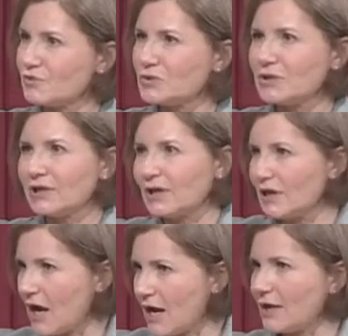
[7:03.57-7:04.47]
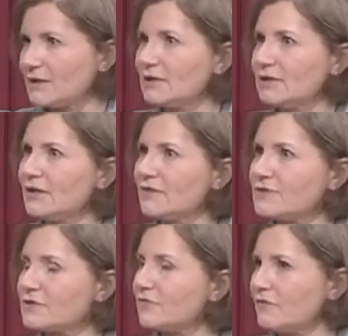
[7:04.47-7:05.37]
We're looking at eyelid
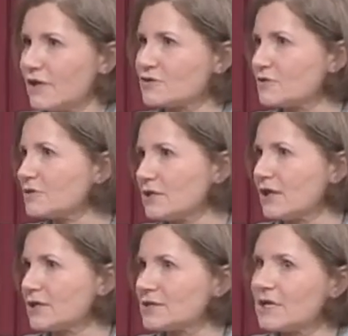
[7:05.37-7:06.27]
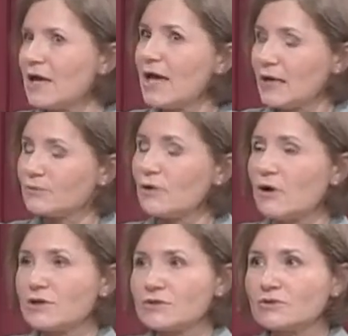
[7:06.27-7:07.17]
lifts and facial tucks, and we're
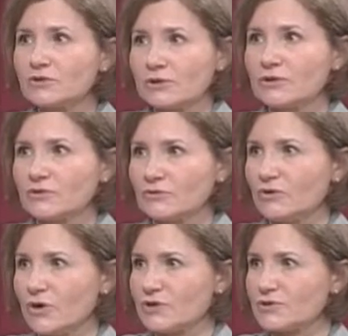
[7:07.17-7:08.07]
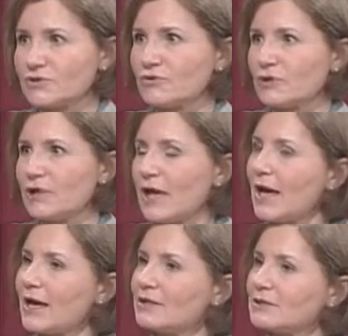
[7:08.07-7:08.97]
also looking to a large degree
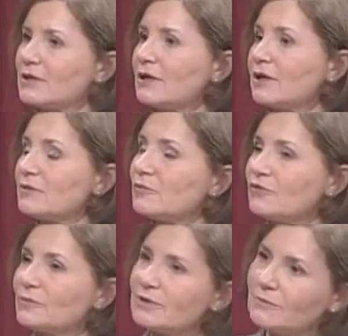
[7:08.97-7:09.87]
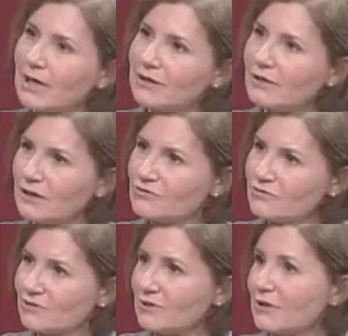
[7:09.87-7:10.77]
at improvement in body
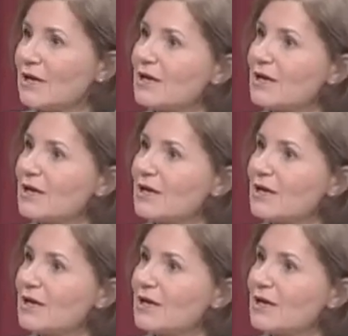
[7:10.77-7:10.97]
contouring.